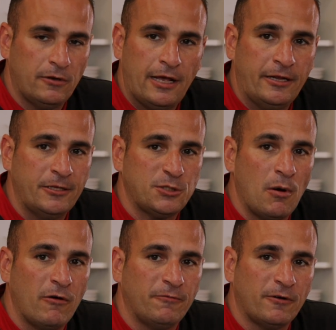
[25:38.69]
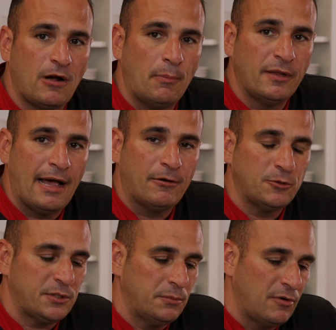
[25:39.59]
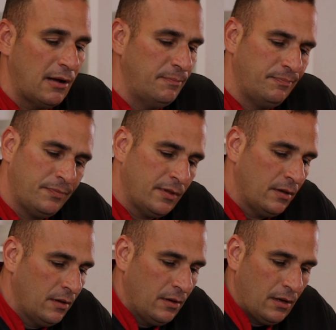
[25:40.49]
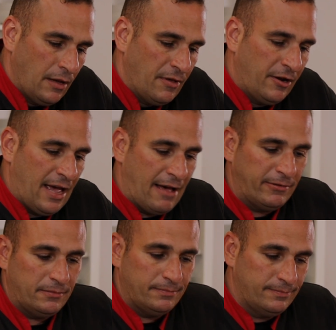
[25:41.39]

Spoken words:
and in the smoke for a couple hours with some rub. And there you have it.